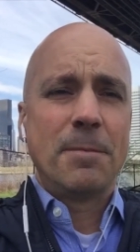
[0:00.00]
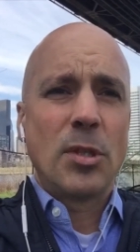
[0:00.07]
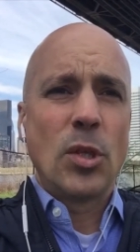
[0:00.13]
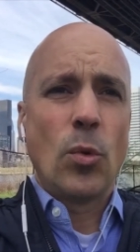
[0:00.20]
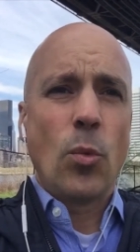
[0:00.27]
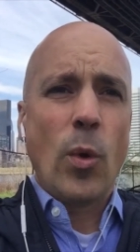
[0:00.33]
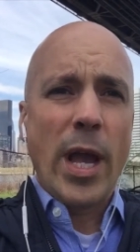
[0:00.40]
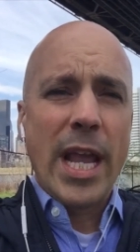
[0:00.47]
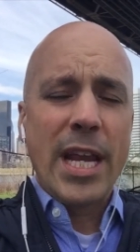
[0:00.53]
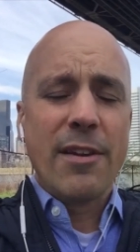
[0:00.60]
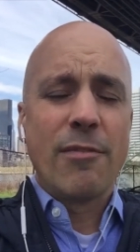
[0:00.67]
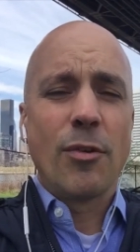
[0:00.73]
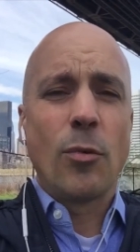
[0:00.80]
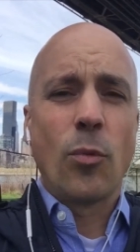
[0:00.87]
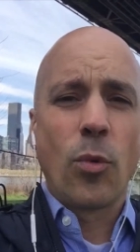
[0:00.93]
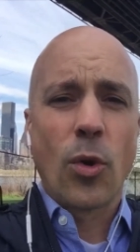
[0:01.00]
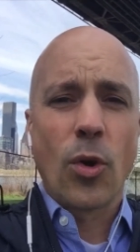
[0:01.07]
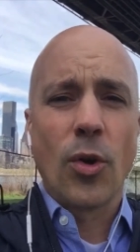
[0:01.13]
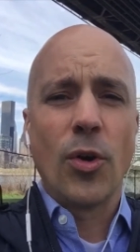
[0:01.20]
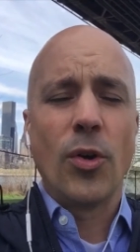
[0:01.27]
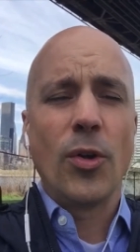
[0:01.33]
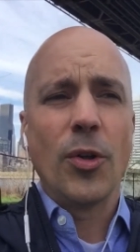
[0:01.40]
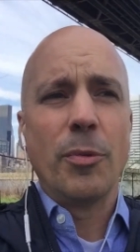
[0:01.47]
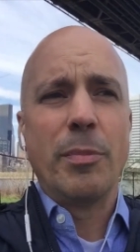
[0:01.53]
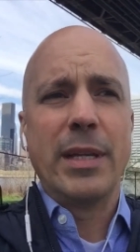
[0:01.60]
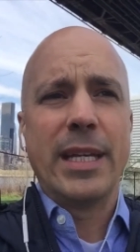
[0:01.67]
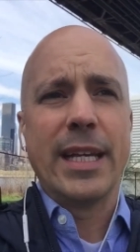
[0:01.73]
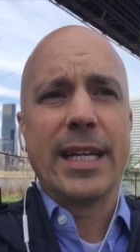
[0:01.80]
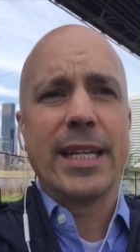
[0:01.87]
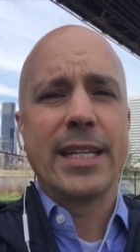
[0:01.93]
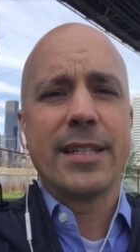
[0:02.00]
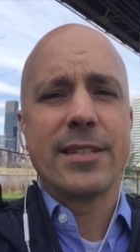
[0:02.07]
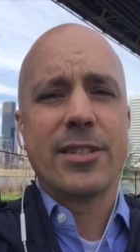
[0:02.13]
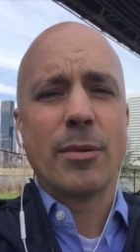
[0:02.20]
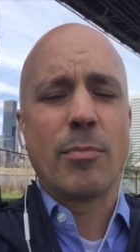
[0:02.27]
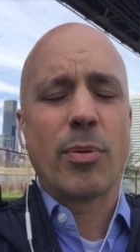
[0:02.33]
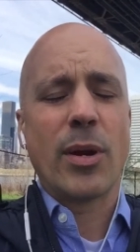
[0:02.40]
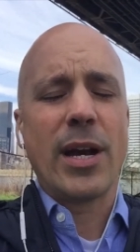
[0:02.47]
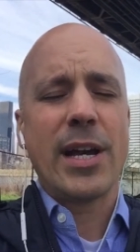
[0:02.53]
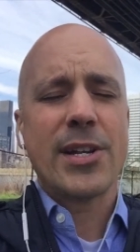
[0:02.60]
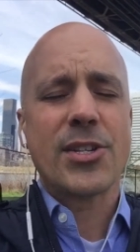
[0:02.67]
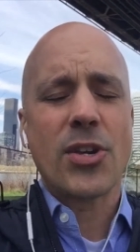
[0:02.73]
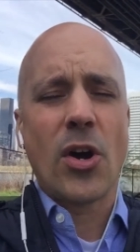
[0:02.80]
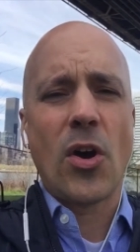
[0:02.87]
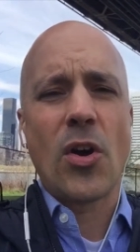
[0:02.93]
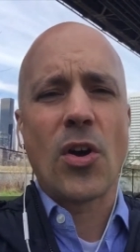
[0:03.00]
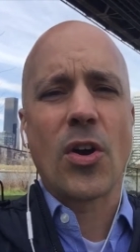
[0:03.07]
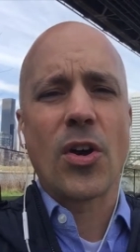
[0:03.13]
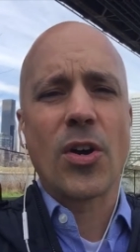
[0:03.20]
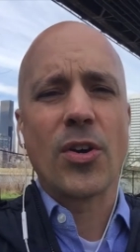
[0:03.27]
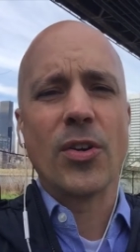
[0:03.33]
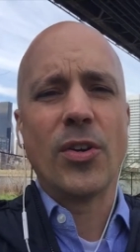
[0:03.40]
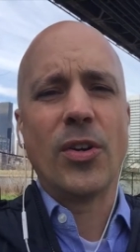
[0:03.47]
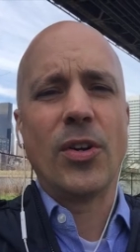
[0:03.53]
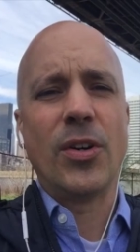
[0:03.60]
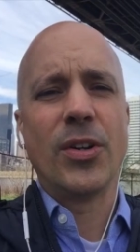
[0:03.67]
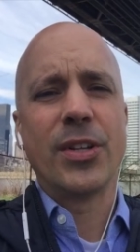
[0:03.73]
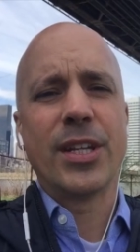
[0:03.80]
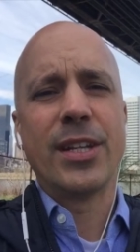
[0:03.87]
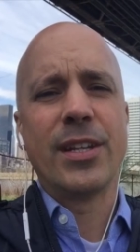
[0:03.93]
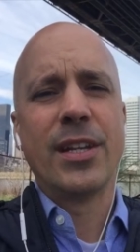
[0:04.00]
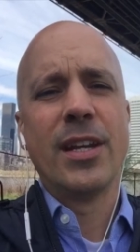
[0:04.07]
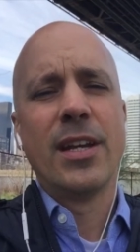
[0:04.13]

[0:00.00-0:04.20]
the weight of the world beginning to press hard on